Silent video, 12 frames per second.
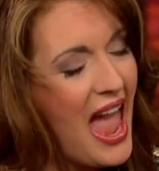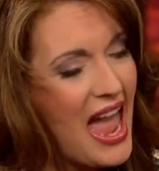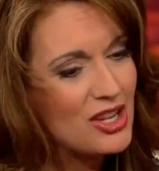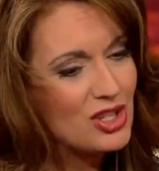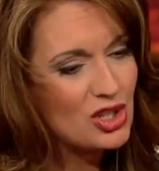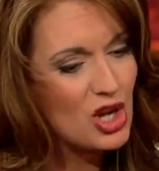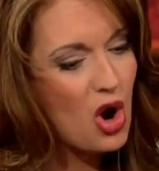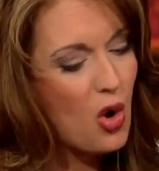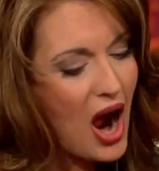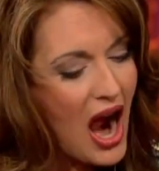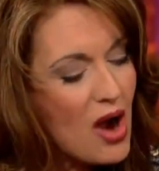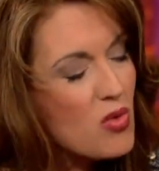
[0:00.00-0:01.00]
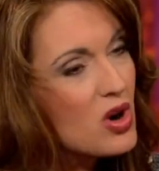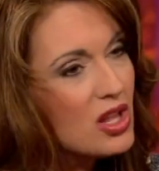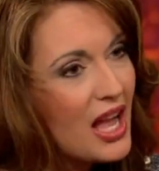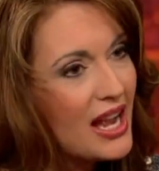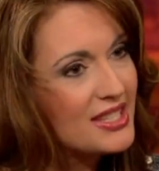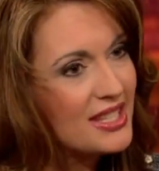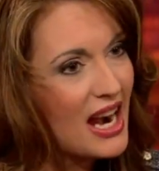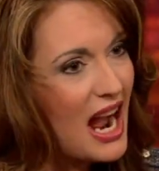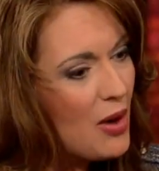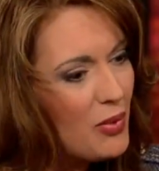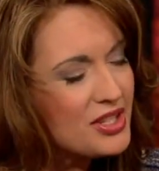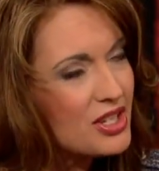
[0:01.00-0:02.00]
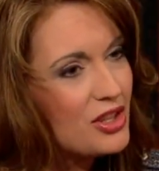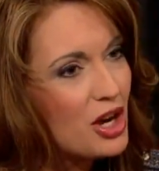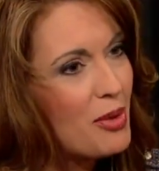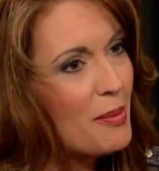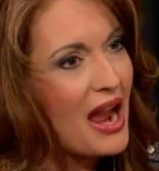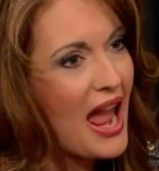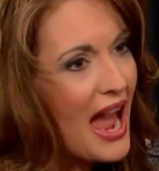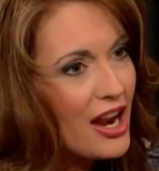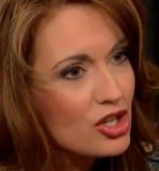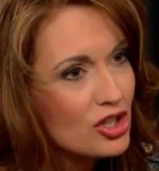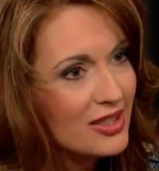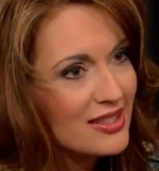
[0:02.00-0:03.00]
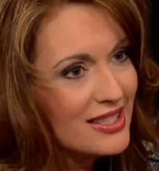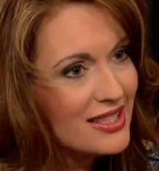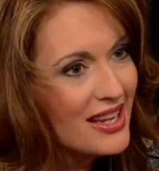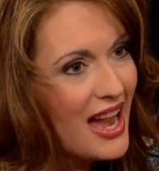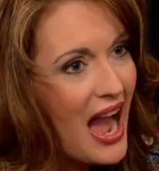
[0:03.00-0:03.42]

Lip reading: And so I realized that I wasn't there by my actions.